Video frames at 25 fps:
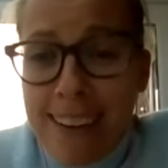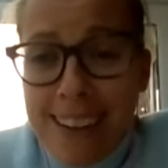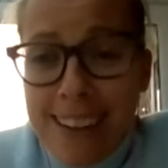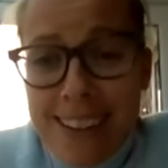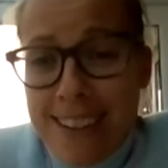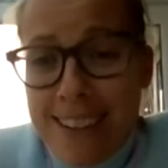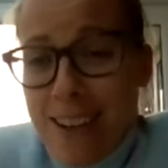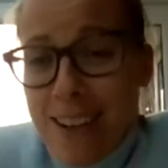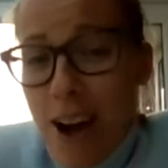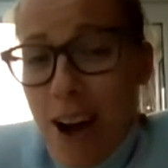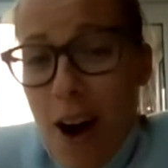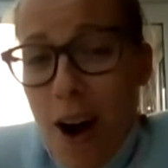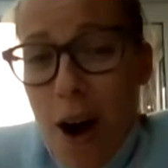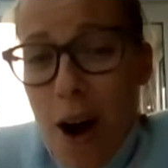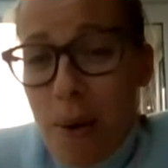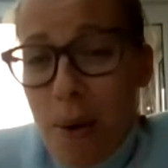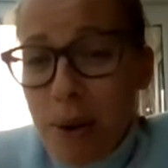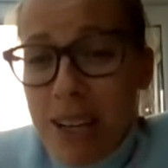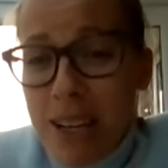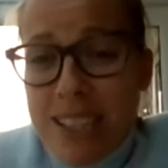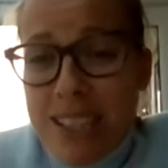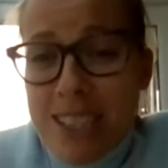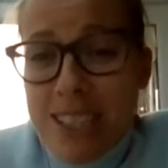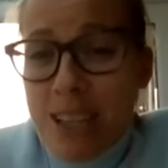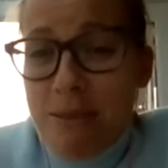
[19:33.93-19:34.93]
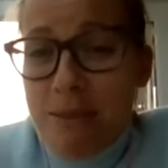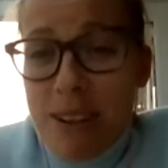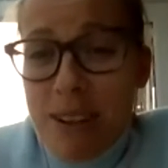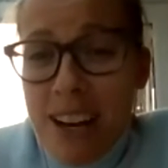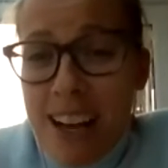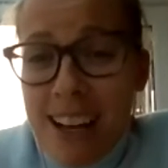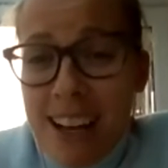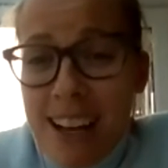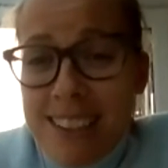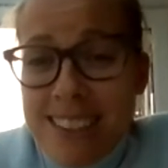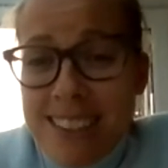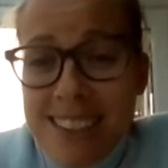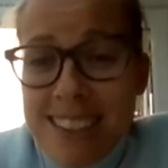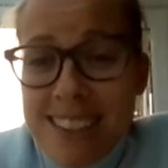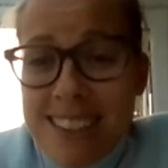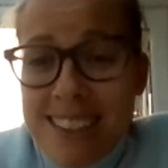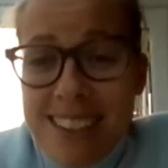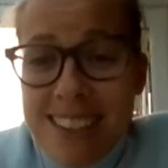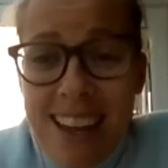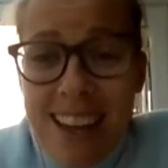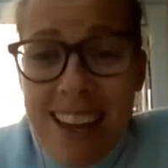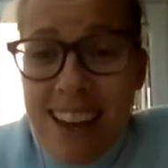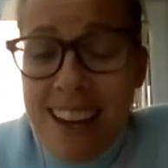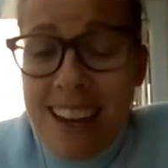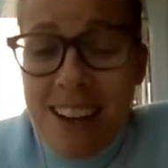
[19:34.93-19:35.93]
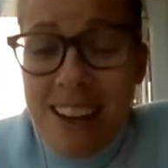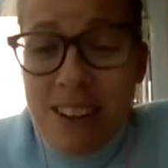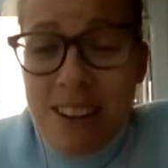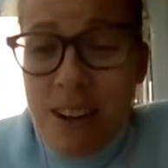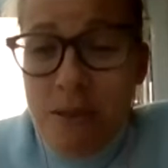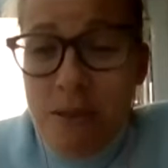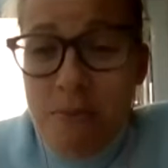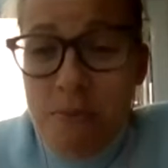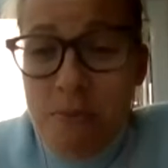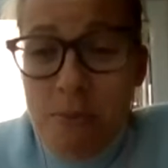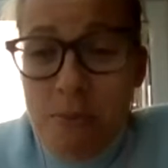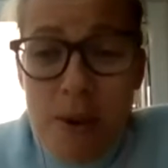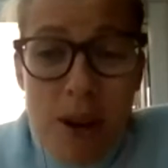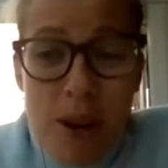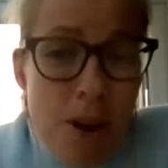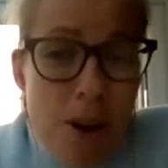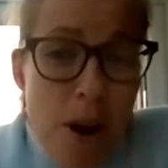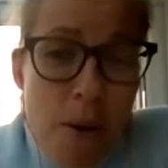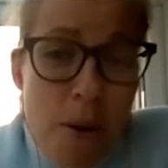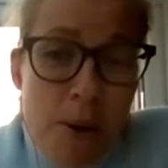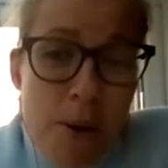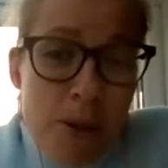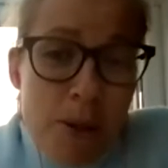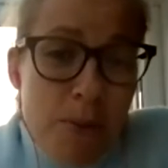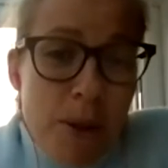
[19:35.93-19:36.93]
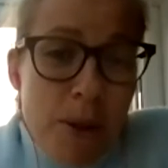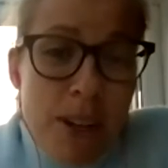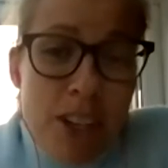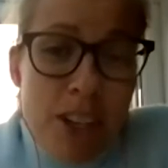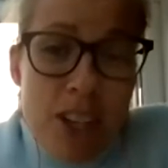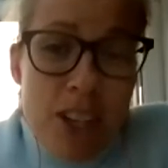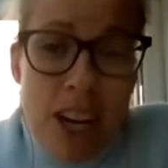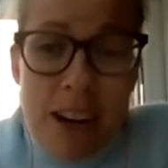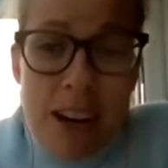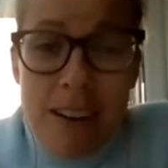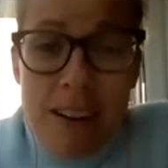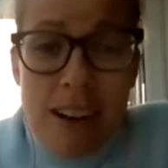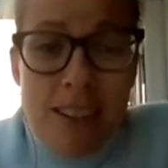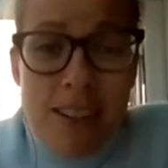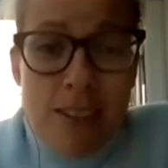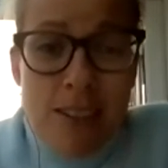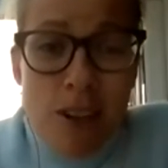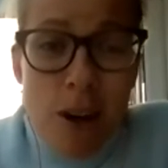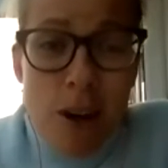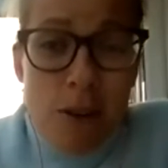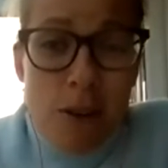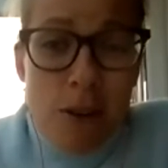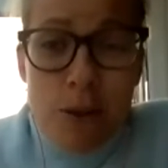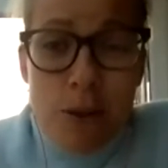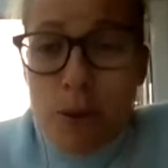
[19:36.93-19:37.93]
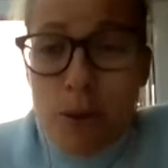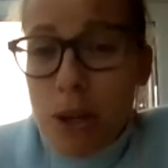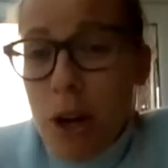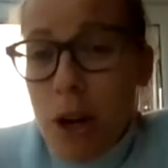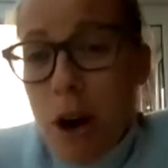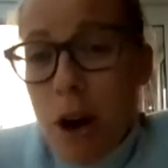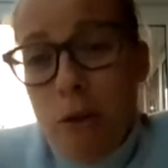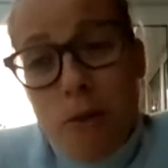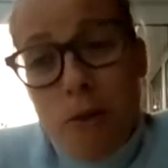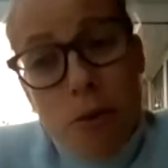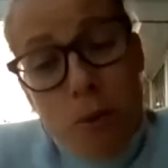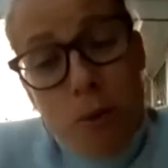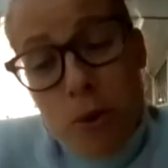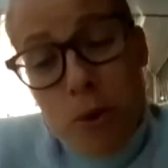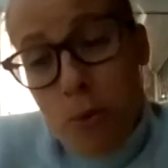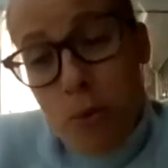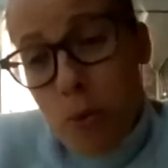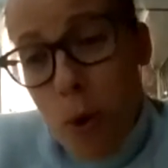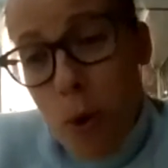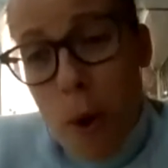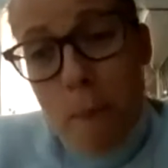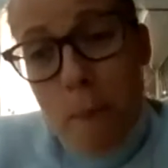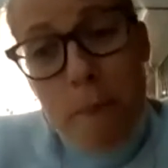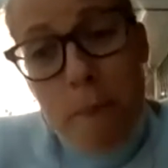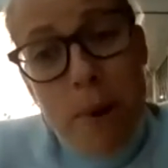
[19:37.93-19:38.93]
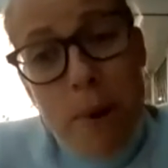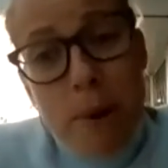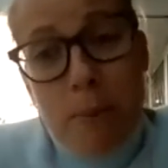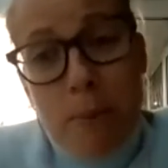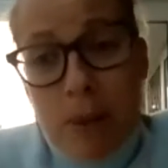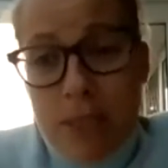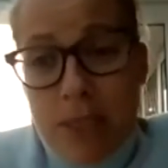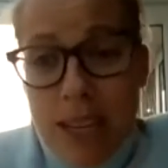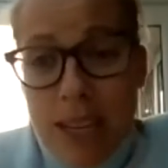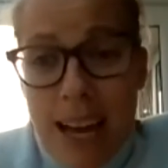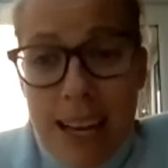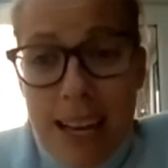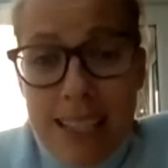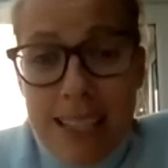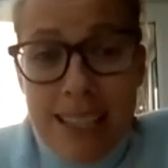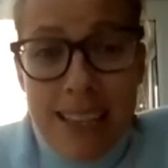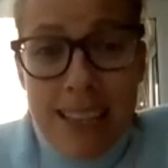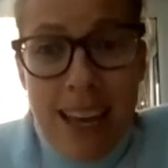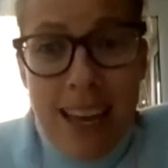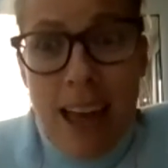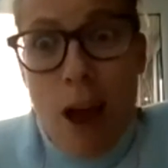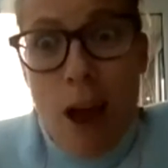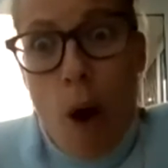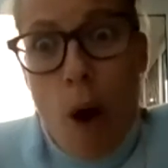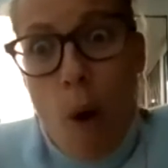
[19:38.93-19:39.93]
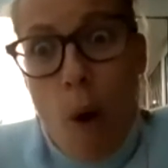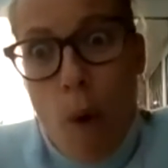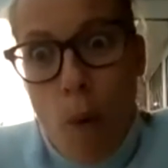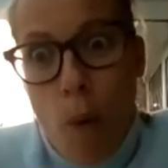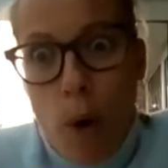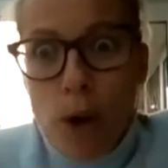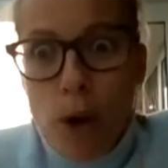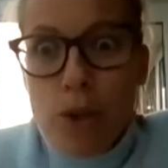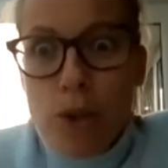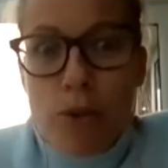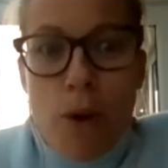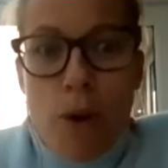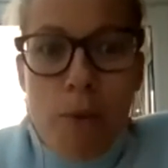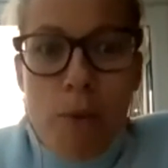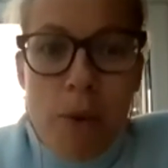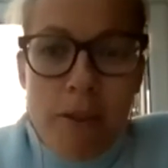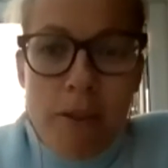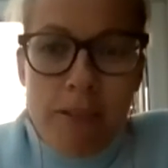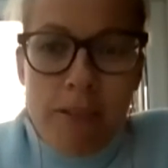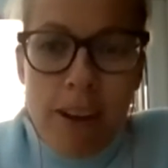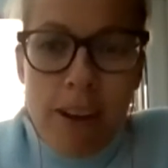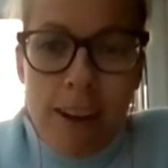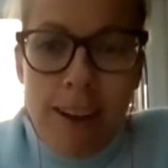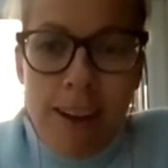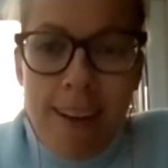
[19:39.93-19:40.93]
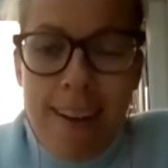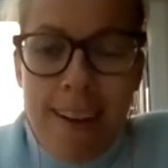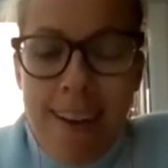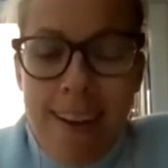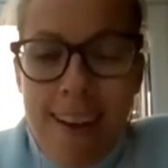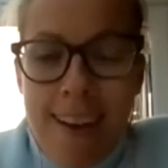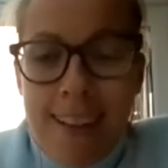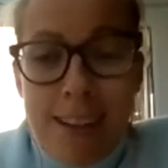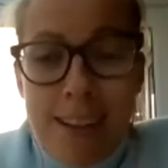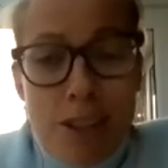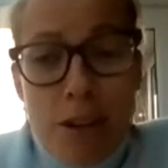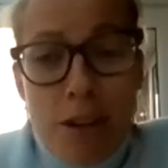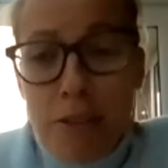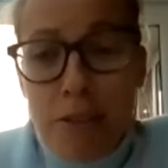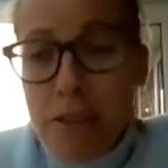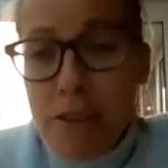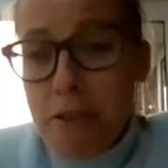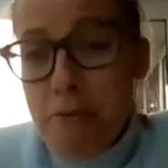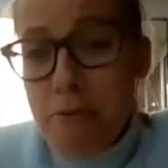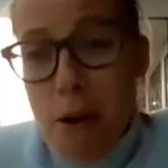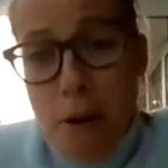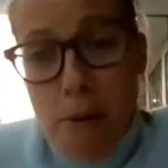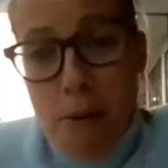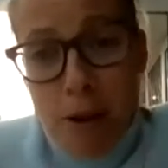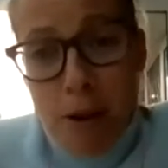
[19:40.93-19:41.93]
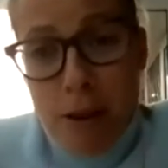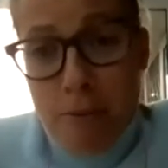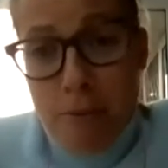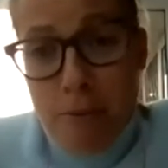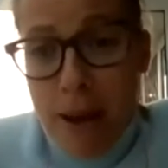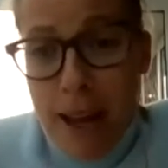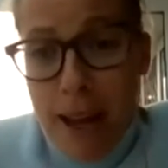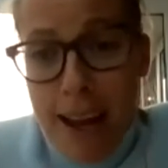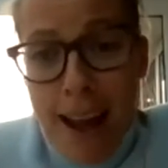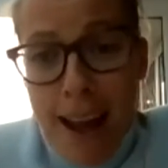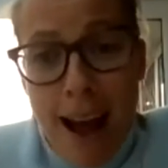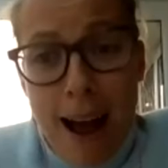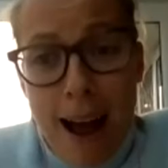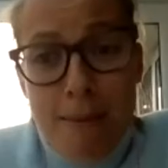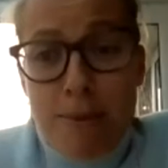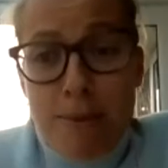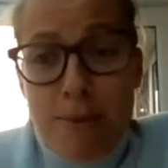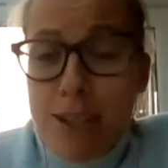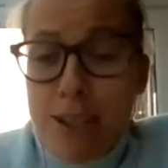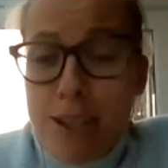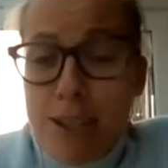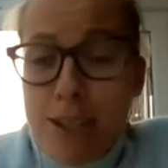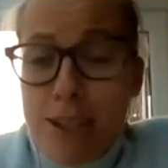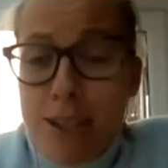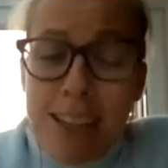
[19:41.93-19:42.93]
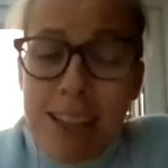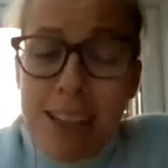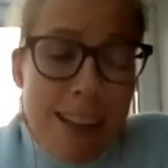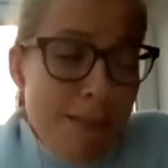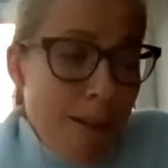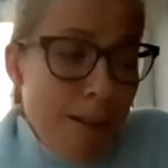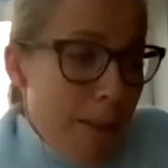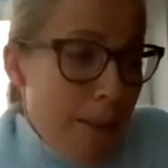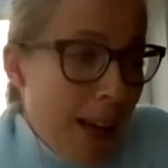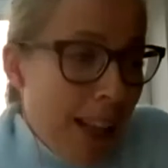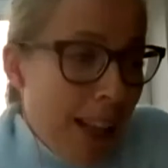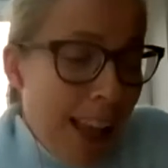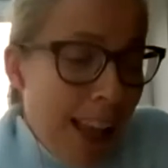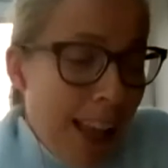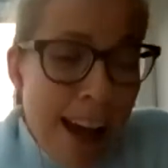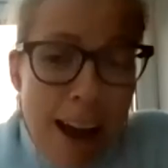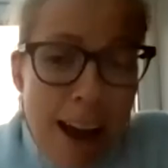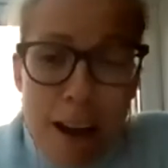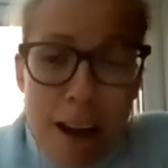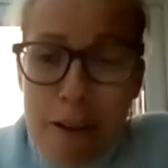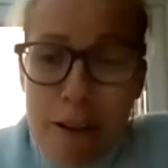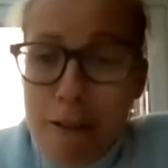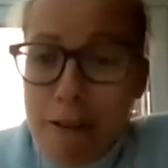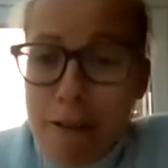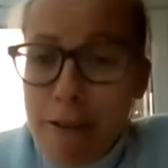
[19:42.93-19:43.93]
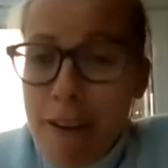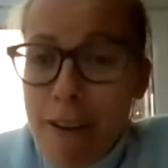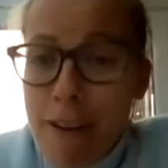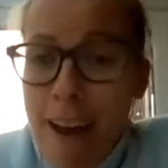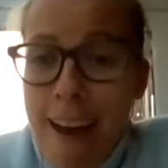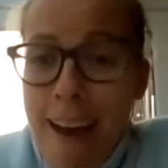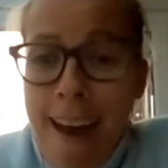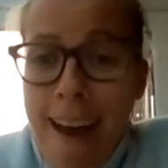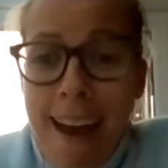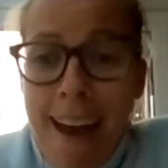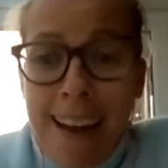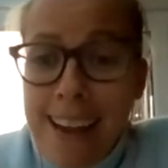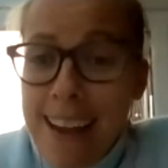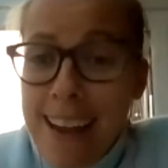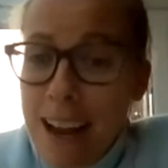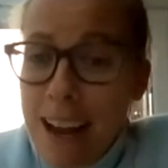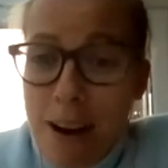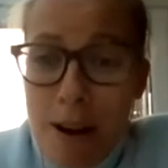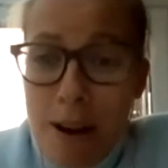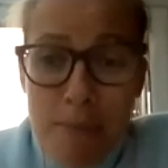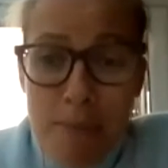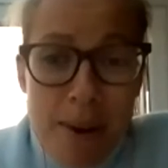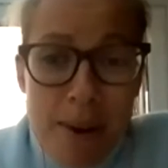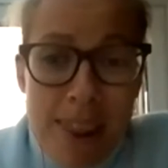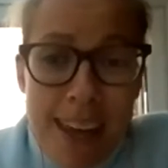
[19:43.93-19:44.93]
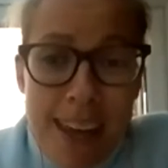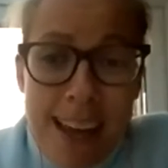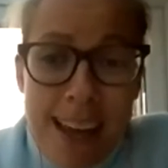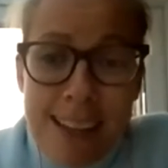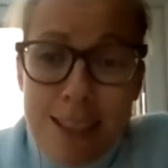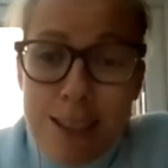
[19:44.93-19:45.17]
It's not always someone else's, you know, we don't always want to share our stories. We don't always want people to ask, well, what's wrong with you? There's nothing wrong with me. I'm just living my life and getting on with it.